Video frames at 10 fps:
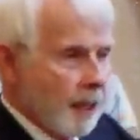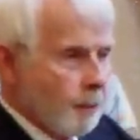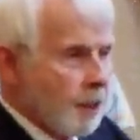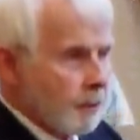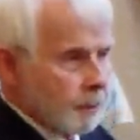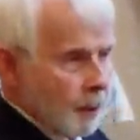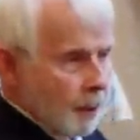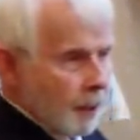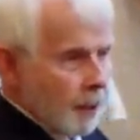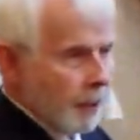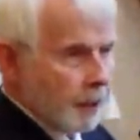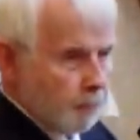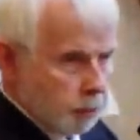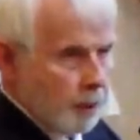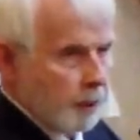tablet and
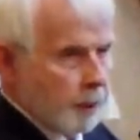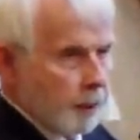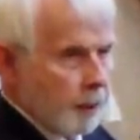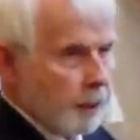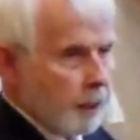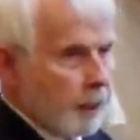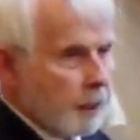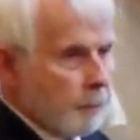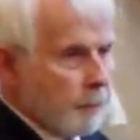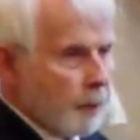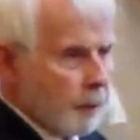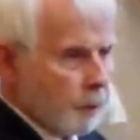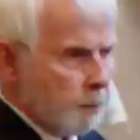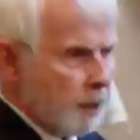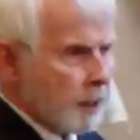complete it and, and, and
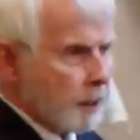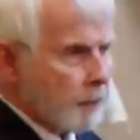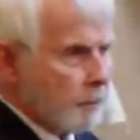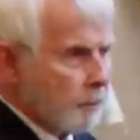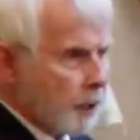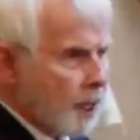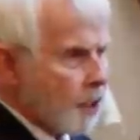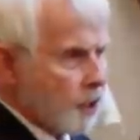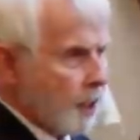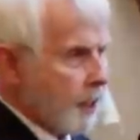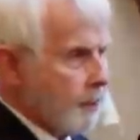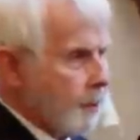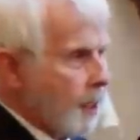repeat it, a catch line.